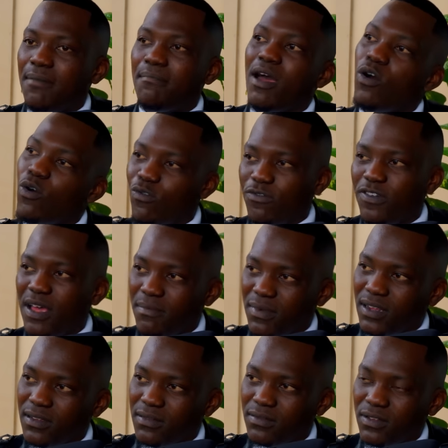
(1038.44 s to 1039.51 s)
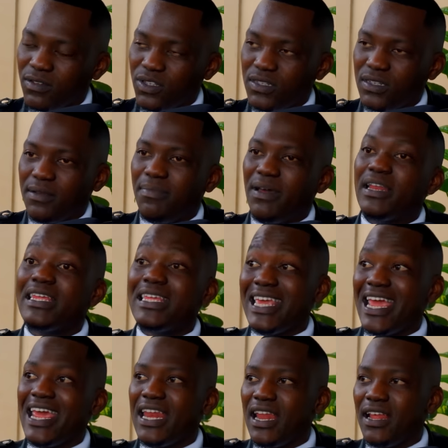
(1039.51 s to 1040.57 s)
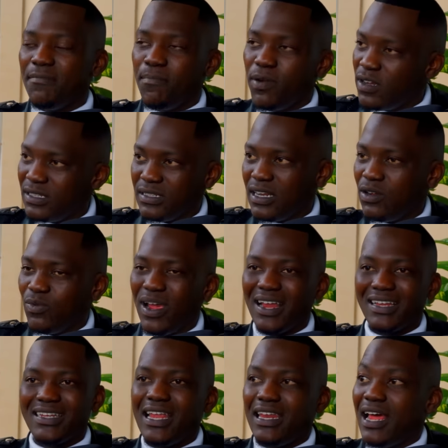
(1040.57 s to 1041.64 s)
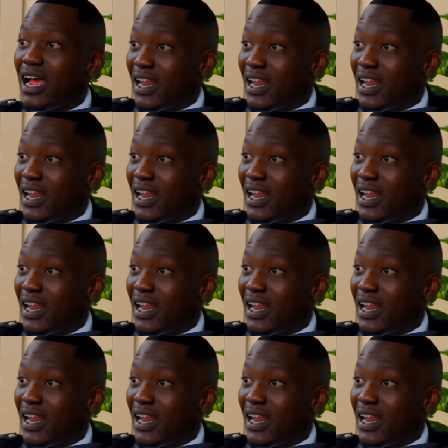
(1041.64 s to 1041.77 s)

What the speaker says: and my own family, you see. But yeah, nah, personally, why in Tanda?